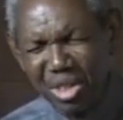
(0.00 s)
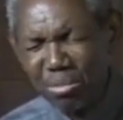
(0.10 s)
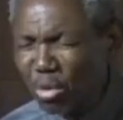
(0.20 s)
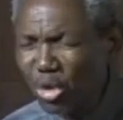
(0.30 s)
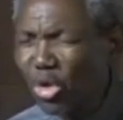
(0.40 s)

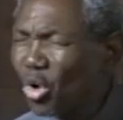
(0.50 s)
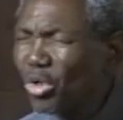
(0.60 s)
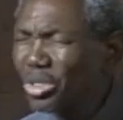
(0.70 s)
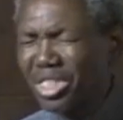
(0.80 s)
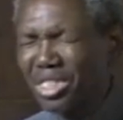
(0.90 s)
But
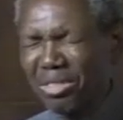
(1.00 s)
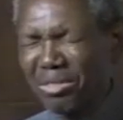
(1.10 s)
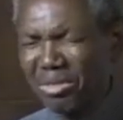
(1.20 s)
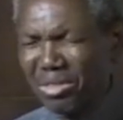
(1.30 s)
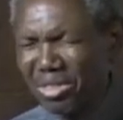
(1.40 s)
Lord,
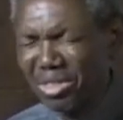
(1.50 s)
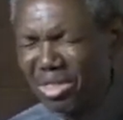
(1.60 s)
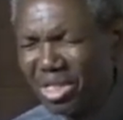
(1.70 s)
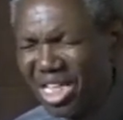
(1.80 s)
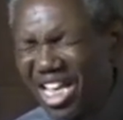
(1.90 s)

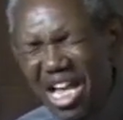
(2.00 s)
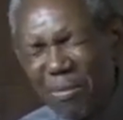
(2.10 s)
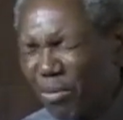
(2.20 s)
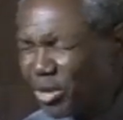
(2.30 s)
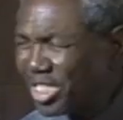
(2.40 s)

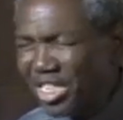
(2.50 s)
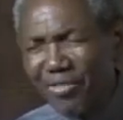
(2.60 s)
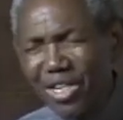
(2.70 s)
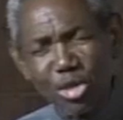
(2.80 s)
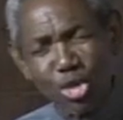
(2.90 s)
help us
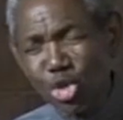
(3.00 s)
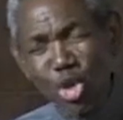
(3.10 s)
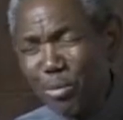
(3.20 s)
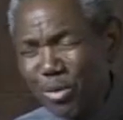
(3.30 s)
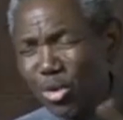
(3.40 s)
never to
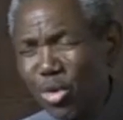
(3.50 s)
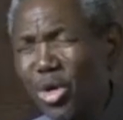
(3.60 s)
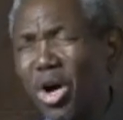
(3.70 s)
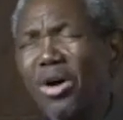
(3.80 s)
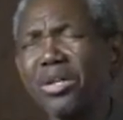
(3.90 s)
stop you, O God.